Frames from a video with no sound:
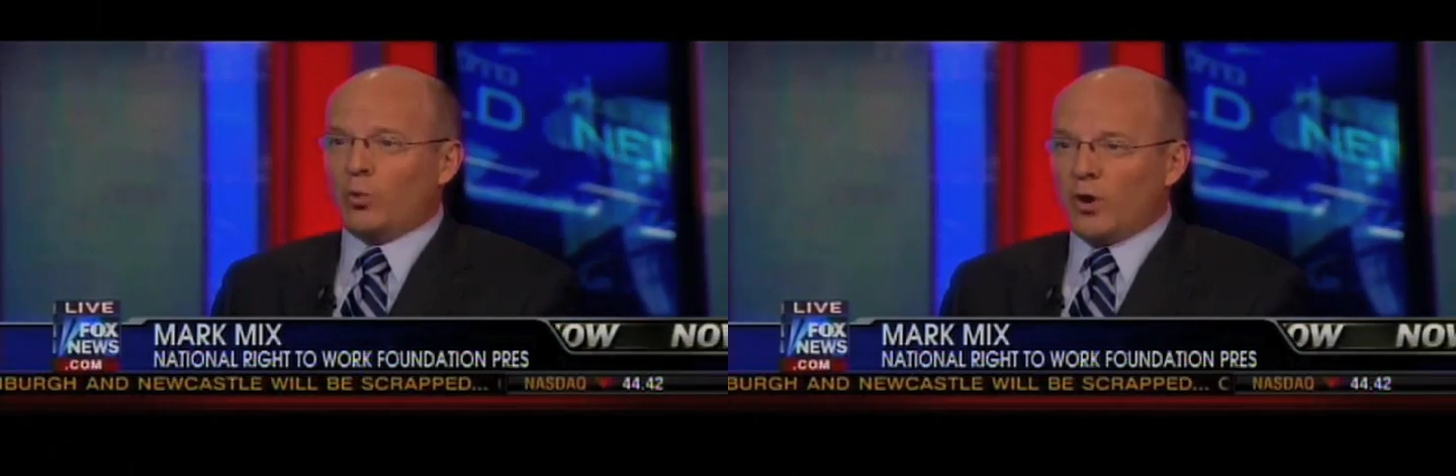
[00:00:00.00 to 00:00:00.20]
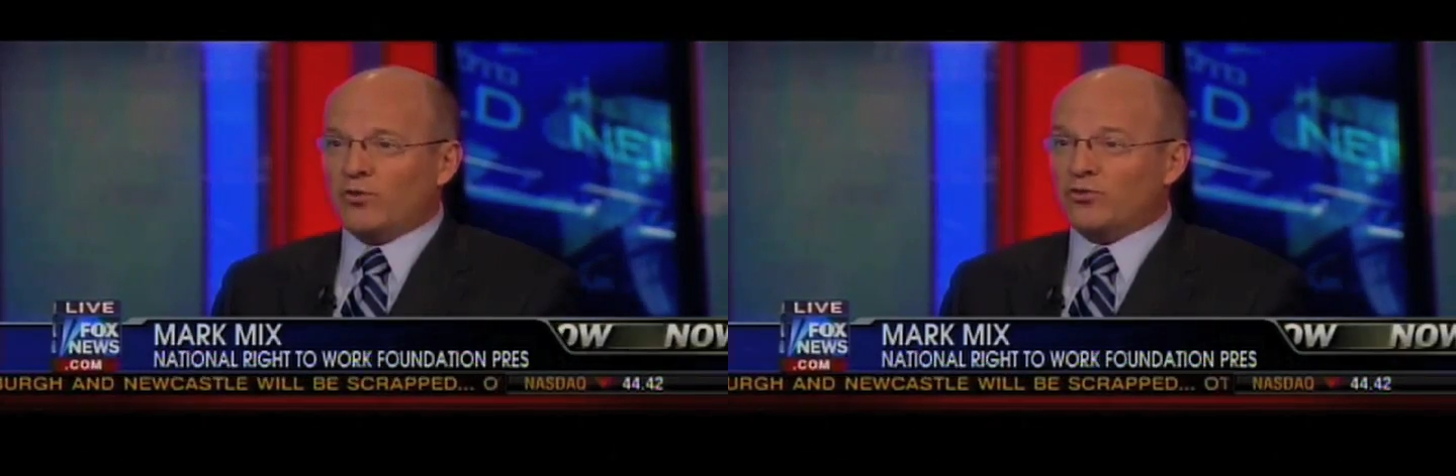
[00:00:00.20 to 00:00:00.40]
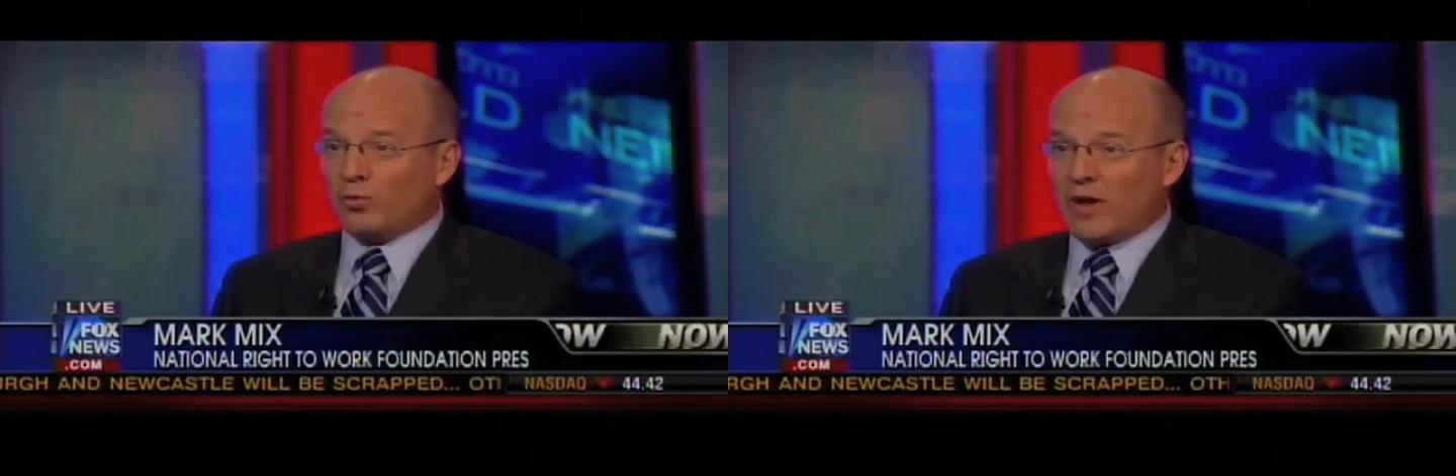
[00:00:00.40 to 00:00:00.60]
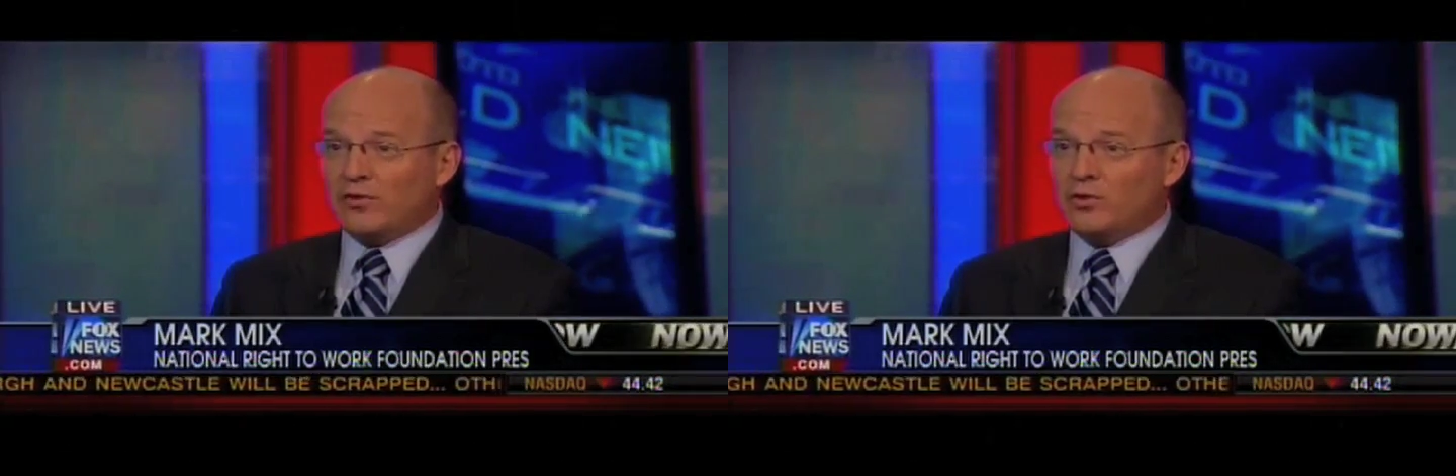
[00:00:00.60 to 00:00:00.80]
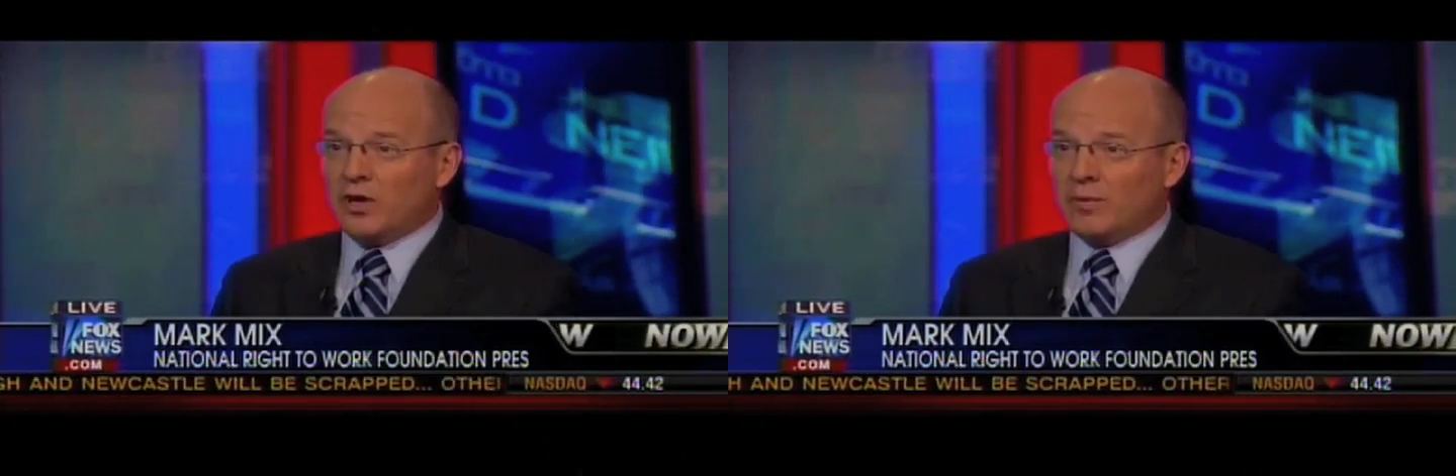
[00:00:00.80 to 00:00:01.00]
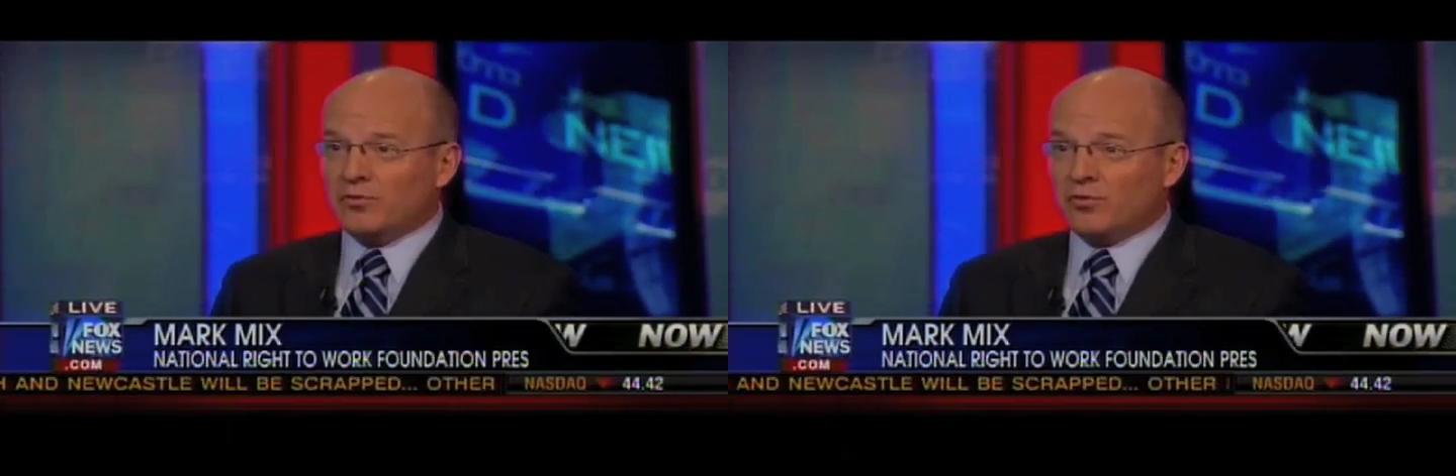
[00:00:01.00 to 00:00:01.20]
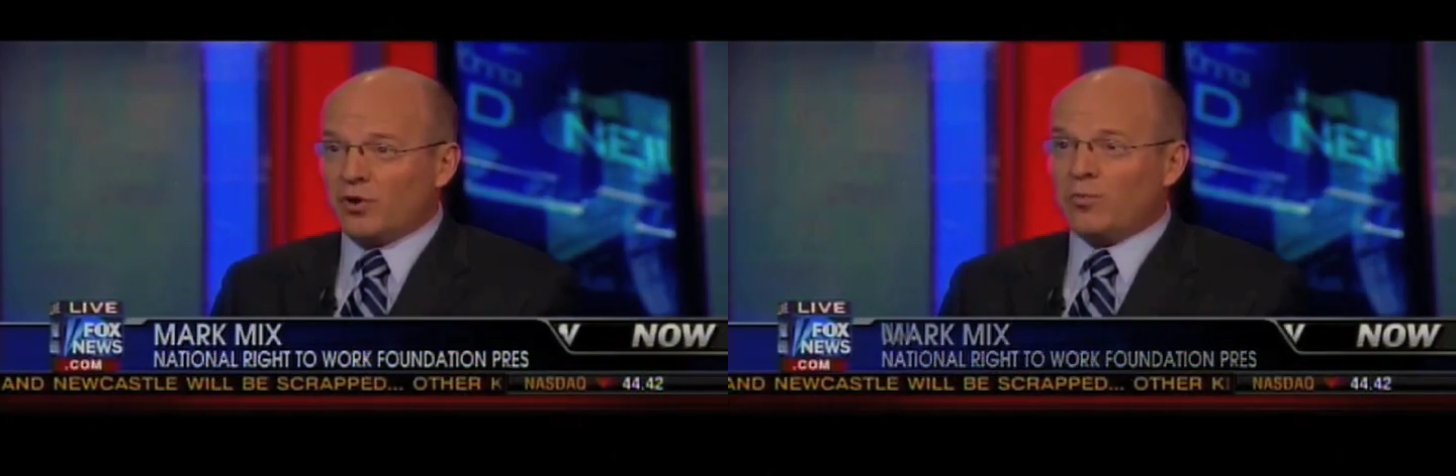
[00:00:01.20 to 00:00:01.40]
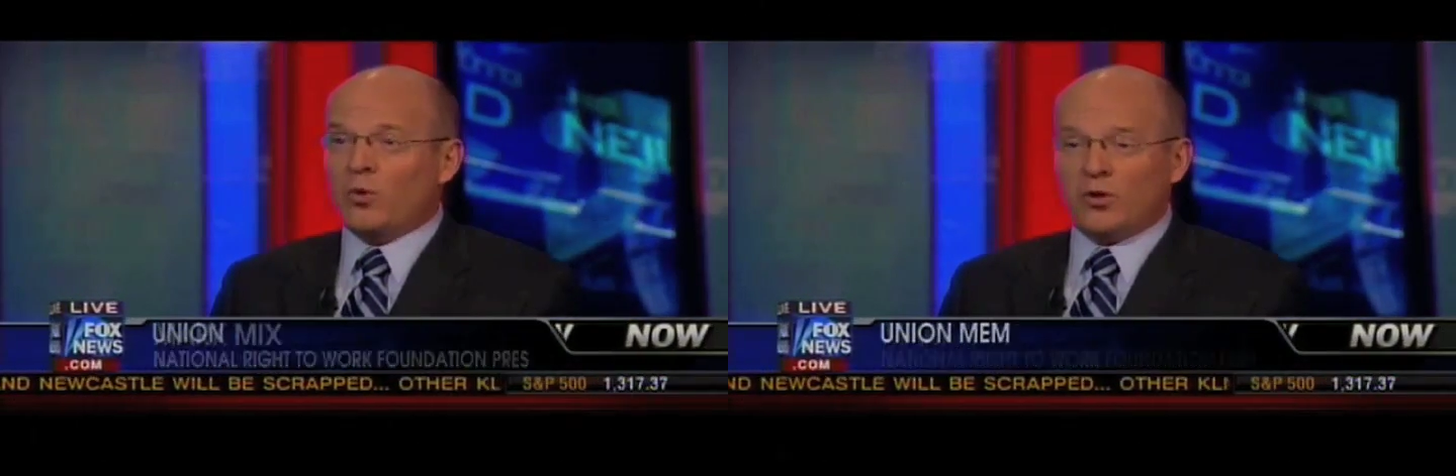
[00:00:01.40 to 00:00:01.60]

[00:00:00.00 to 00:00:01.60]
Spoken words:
where this revenue comes from,